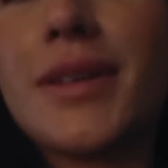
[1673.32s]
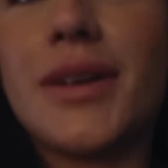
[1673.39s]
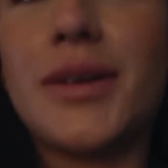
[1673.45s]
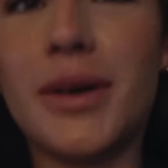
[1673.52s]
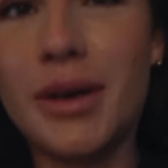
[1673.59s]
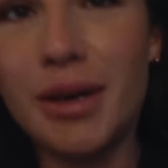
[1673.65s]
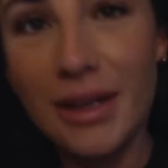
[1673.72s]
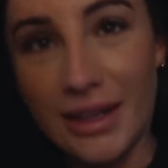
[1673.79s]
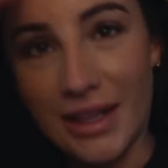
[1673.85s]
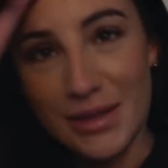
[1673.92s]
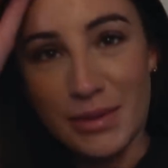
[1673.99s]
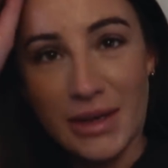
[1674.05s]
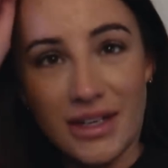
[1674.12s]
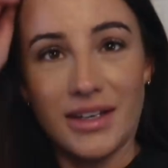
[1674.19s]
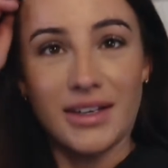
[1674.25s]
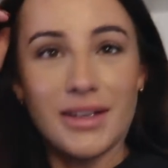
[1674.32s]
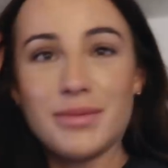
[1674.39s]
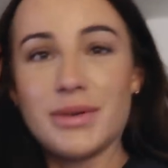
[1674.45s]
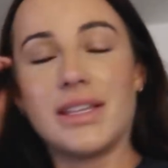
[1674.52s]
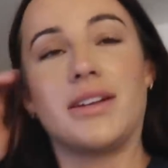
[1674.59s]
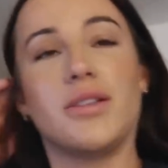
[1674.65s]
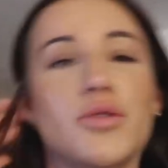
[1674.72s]
oh that's better
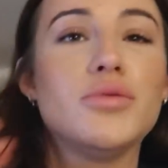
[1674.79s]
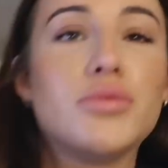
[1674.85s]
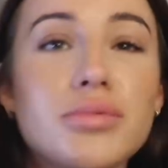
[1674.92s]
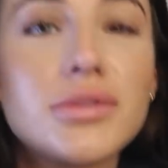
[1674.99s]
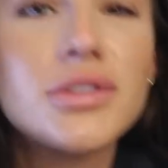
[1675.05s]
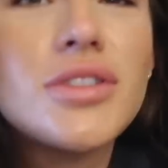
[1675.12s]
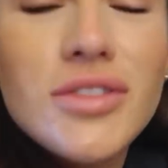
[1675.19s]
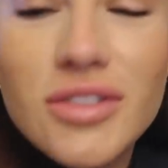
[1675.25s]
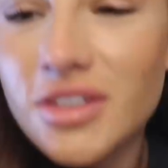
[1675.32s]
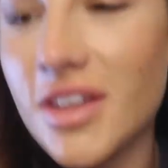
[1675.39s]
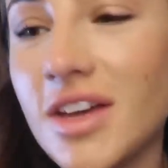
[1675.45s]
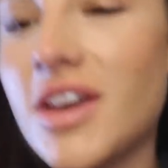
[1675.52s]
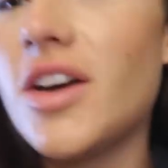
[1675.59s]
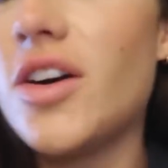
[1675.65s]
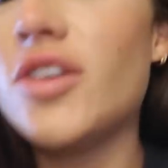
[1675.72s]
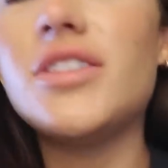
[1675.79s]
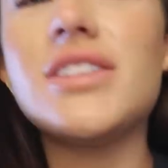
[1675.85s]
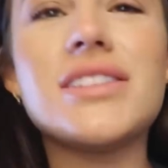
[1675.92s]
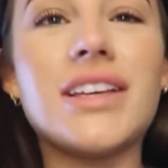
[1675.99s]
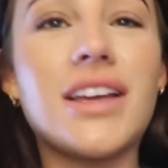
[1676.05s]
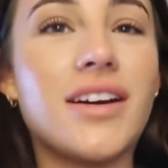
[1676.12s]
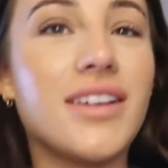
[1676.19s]
but then oh
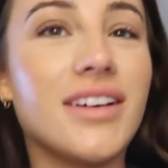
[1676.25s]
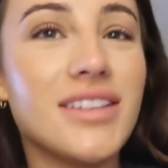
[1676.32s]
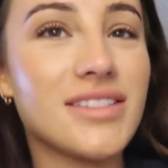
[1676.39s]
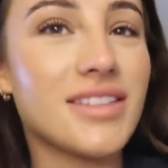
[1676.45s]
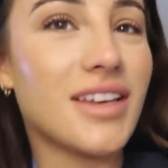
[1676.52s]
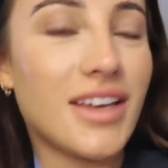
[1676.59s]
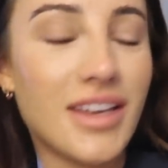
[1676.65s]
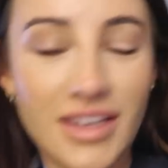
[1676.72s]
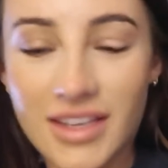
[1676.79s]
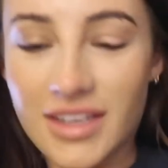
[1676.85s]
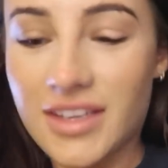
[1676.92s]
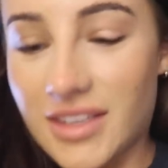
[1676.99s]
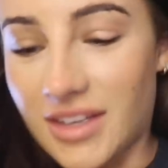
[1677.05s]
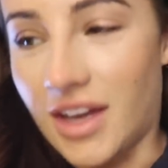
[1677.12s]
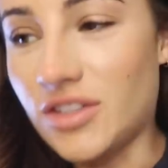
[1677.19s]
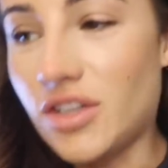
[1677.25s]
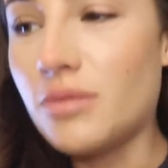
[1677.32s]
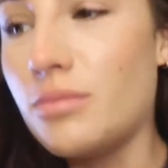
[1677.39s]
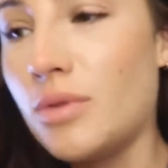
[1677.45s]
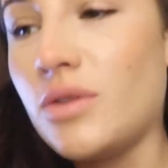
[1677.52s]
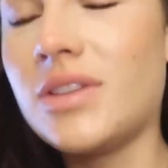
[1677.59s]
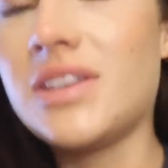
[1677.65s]
honestly guys I don't
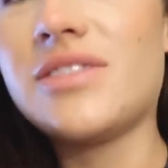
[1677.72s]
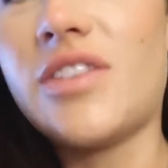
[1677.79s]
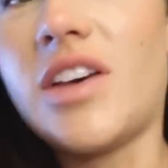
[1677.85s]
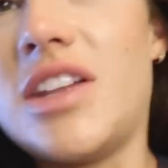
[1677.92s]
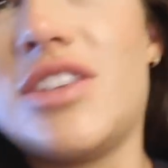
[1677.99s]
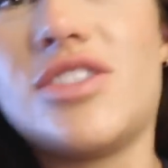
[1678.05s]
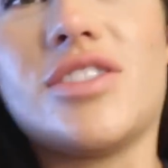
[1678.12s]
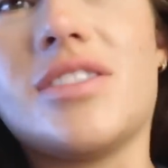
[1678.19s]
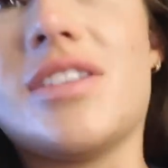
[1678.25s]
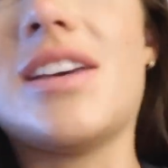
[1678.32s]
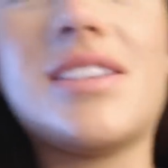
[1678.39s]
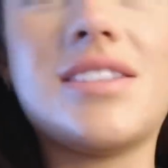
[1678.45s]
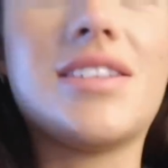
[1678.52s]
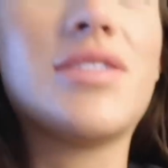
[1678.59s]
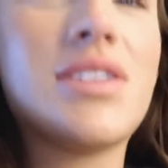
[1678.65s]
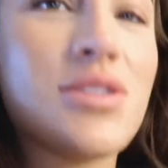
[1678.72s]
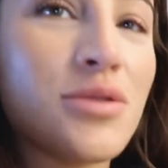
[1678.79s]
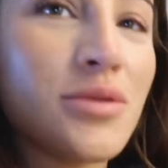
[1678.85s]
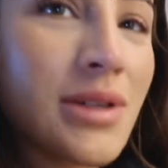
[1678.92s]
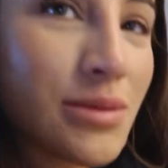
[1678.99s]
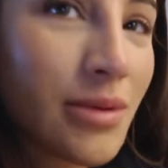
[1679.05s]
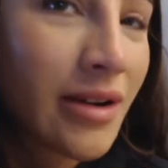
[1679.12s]
move, this furniture is
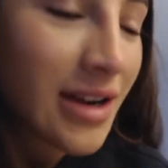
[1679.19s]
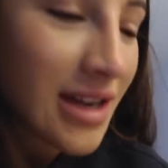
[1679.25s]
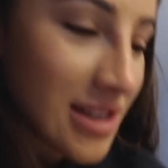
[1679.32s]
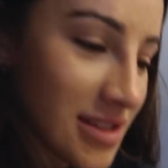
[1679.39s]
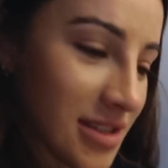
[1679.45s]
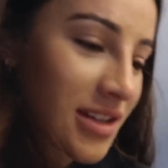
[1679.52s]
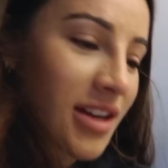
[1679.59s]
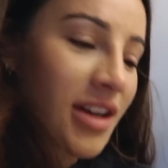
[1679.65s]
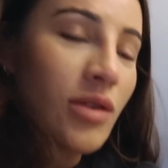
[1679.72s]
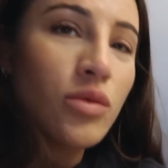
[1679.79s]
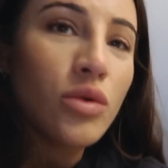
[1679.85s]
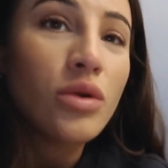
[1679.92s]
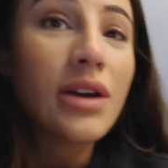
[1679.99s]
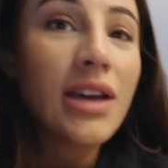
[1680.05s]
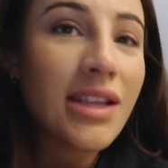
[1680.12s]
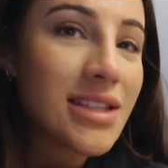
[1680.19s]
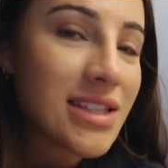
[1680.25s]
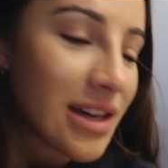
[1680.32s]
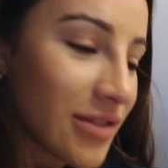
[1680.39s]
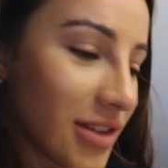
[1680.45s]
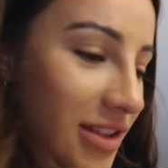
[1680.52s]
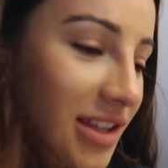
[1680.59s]
always where it is and I walk into
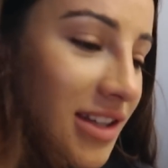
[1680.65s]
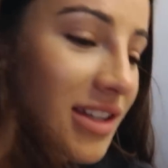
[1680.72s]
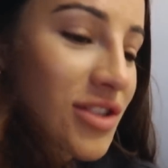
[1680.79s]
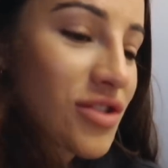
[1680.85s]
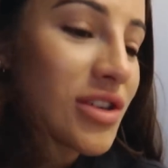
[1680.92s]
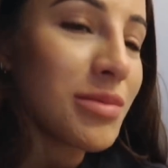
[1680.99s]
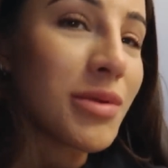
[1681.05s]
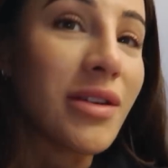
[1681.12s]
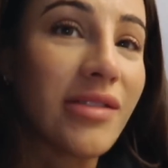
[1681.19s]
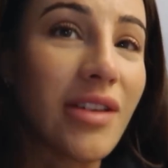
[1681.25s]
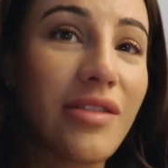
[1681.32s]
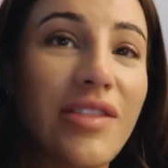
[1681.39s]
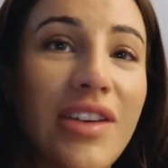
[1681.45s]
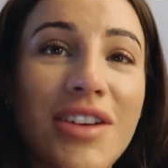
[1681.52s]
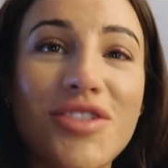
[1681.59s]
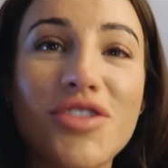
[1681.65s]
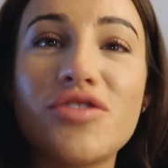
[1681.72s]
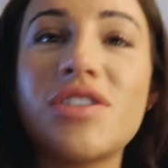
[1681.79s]
everything and trip over everything. I just